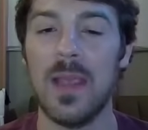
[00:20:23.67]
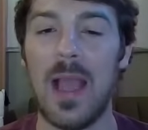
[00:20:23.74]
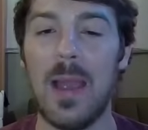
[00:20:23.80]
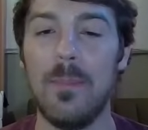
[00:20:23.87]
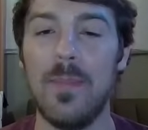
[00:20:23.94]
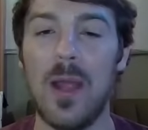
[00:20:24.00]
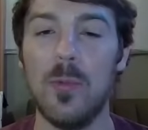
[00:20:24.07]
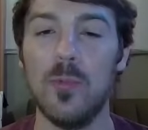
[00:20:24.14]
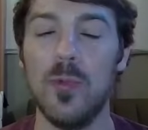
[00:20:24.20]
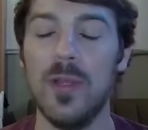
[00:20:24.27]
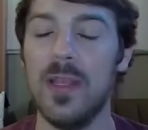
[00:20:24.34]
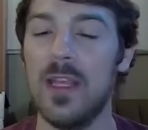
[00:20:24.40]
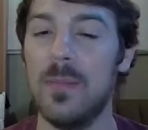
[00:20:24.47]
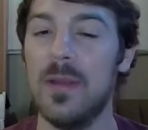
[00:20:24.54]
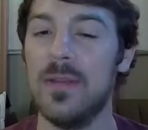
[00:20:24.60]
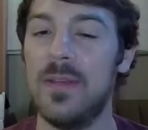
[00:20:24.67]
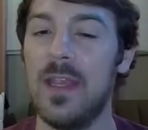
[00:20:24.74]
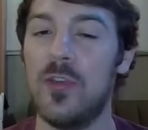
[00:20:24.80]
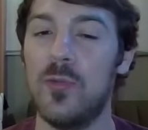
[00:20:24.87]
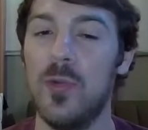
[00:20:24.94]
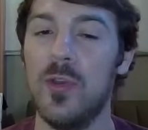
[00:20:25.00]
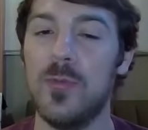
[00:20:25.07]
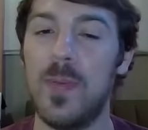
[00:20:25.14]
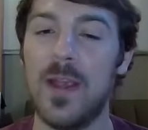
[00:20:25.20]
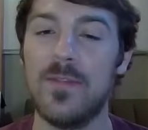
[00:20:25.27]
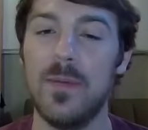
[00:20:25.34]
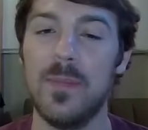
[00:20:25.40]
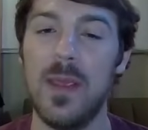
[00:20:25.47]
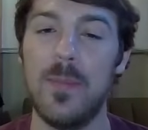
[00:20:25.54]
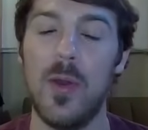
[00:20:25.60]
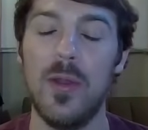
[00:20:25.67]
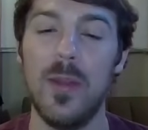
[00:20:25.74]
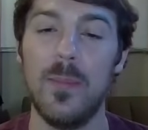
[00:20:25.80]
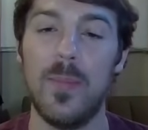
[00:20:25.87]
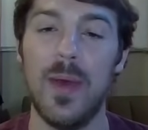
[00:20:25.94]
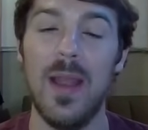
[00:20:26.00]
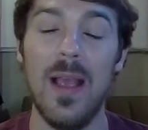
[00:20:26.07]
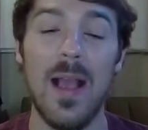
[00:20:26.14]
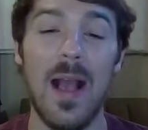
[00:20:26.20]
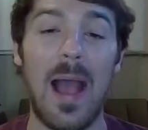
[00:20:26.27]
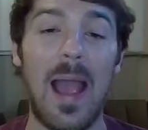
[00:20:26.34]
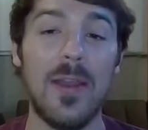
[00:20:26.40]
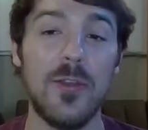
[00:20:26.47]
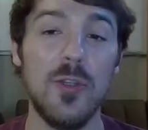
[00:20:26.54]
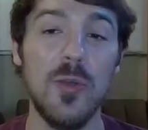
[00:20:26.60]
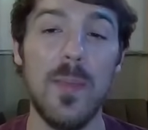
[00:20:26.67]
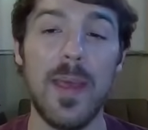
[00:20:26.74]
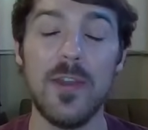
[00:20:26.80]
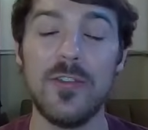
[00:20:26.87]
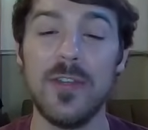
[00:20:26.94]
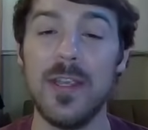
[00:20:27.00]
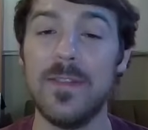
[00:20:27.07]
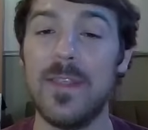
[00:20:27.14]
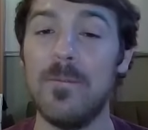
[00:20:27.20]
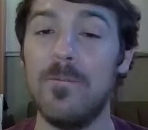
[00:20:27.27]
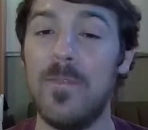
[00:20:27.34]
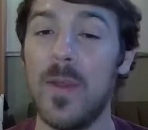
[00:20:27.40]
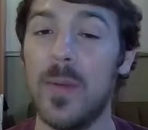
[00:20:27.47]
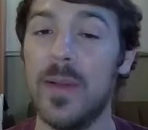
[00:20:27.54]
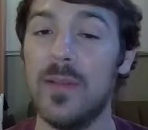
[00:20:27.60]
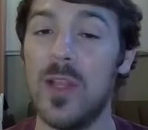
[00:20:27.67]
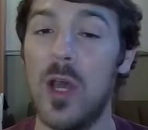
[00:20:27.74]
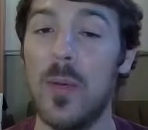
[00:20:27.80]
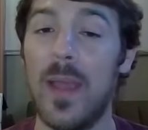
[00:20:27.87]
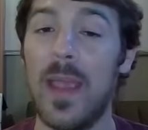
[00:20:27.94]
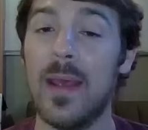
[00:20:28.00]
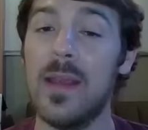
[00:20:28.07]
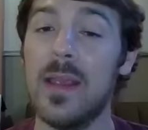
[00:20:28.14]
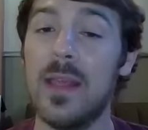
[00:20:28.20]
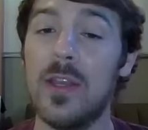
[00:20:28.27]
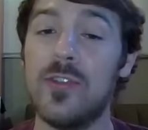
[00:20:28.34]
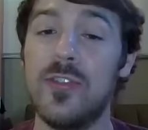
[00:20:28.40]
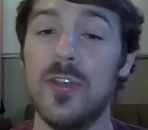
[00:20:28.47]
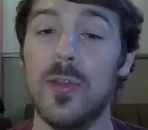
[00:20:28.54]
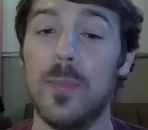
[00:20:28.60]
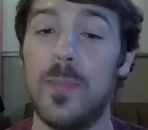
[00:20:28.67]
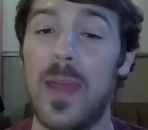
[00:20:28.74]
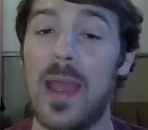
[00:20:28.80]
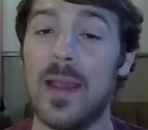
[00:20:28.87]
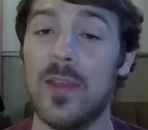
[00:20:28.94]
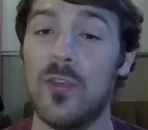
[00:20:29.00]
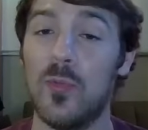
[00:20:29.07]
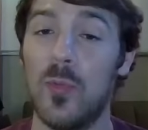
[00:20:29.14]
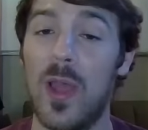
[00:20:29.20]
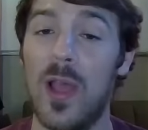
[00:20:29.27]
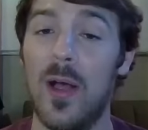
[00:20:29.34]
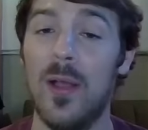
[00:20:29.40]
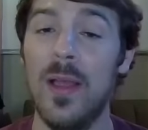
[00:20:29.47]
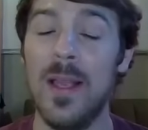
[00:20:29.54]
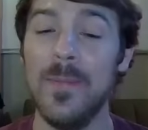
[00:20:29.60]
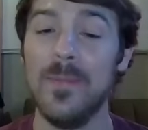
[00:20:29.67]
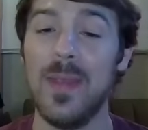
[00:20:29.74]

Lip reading: I'm not really going to be able to take switch back from the opponent, but I do manage to get them very low, and I get a shield back as well.